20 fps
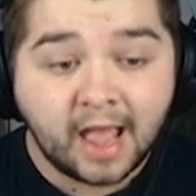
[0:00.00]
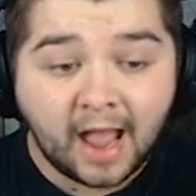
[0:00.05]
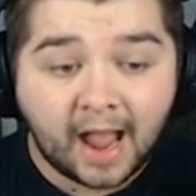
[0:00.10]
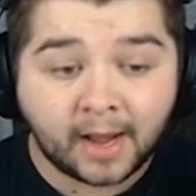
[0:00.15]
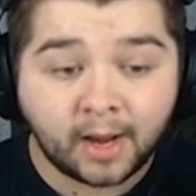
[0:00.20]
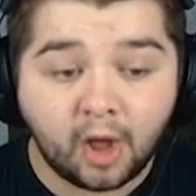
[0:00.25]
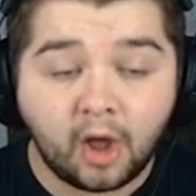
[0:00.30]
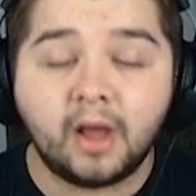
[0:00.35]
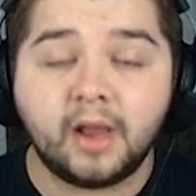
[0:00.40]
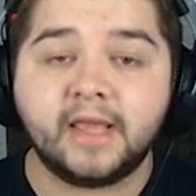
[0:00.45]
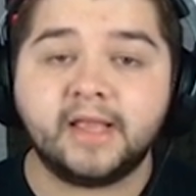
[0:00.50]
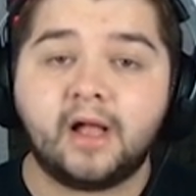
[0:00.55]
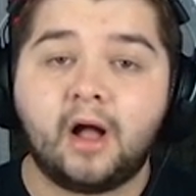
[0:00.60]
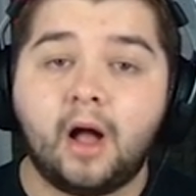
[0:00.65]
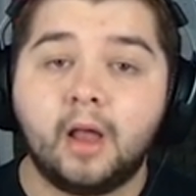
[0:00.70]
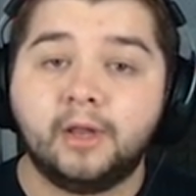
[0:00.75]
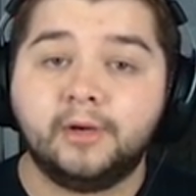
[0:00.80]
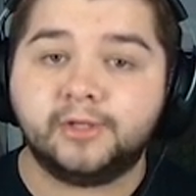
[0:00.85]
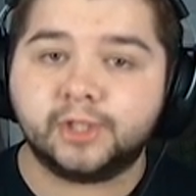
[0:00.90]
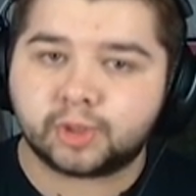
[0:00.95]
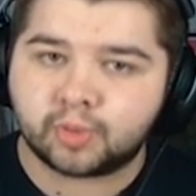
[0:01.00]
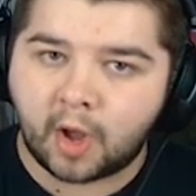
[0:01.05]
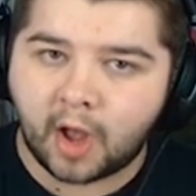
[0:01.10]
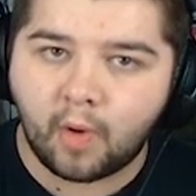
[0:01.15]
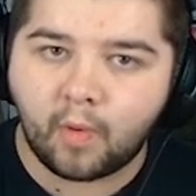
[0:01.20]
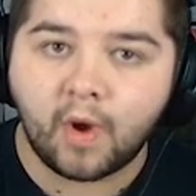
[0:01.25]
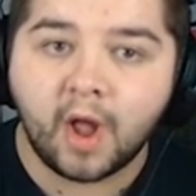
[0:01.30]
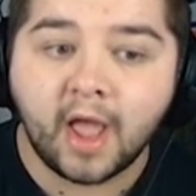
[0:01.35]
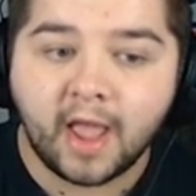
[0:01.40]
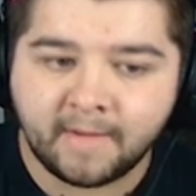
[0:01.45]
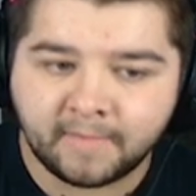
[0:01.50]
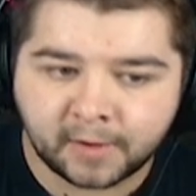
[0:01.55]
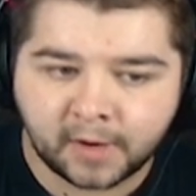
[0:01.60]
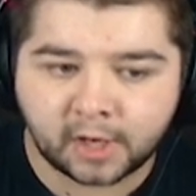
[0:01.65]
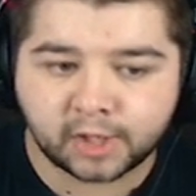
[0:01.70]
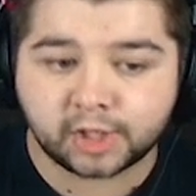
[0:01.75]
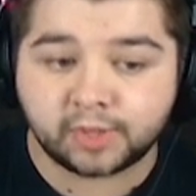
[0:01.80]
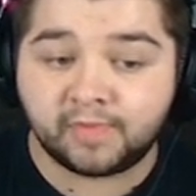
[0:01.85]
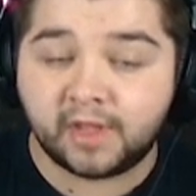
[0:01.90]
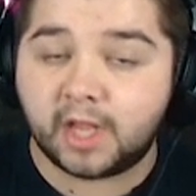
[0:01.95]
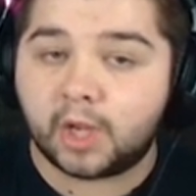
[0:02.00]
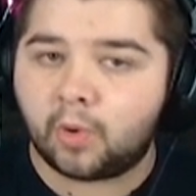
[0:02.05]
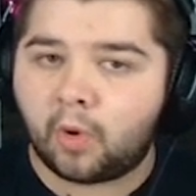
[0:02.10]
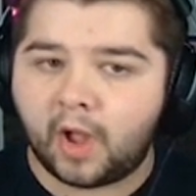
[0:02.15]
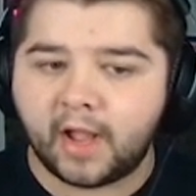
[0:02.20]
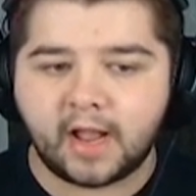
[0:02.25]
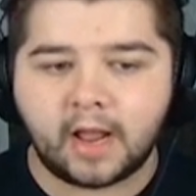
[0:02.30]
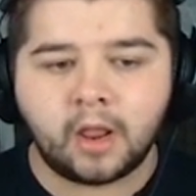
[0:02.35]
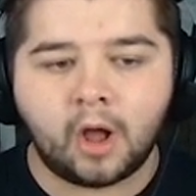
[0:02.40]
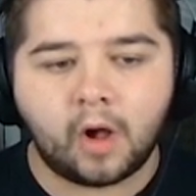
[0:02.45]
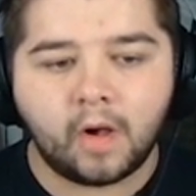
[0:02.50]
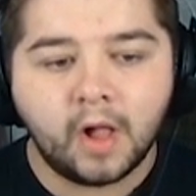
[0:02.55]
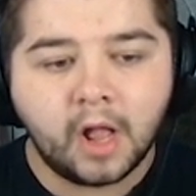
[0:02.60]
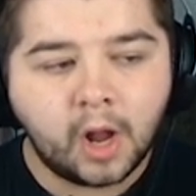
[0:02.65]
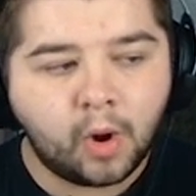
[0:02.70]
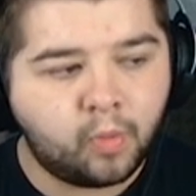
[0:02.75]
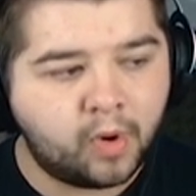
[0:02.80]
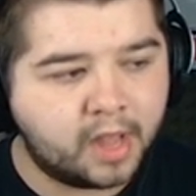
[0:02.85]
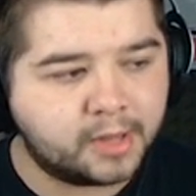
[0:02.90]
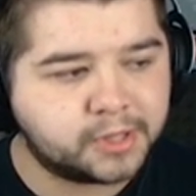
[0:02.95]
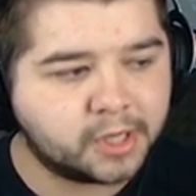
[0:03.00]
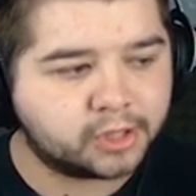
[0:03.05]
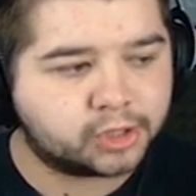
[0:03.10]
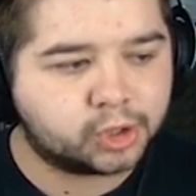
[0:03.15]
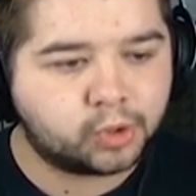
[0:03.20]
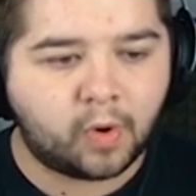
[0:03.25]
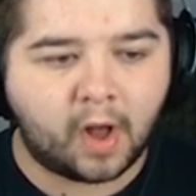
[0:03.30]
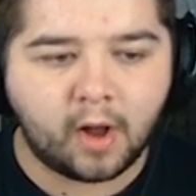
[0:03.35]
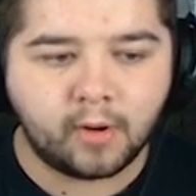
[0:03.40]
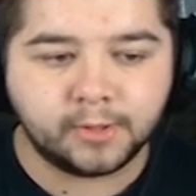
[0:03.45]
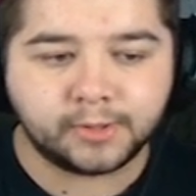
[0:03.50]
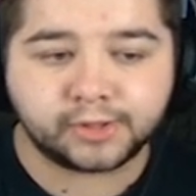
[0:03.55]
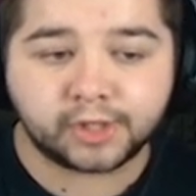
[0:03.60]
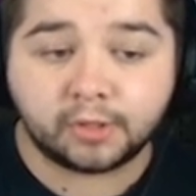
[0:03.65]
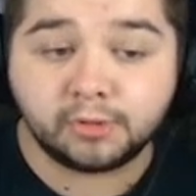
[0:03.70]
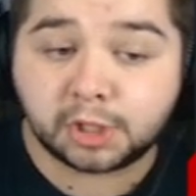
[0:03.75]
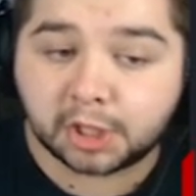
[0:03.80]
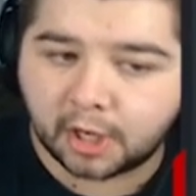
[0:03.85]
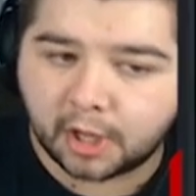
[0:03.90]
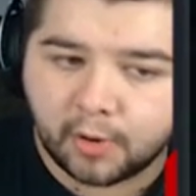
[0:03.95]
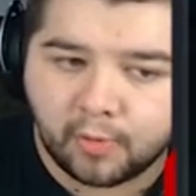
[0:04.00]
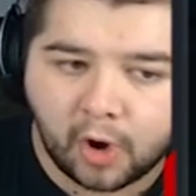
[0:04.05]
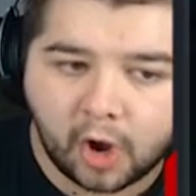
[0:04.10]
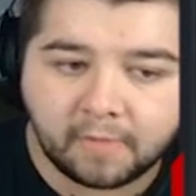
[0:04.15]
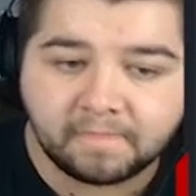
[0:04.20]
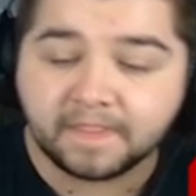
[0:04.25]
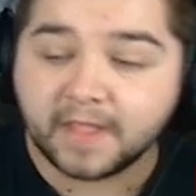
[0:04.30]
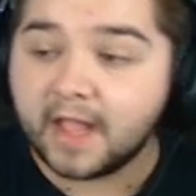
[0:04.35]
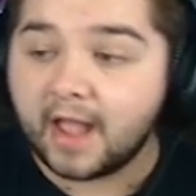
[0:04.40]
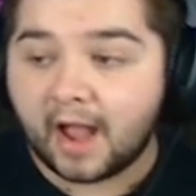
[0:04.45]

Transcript: and Erling Haaland as well, impressing me quite a lot with 12. So do you know what?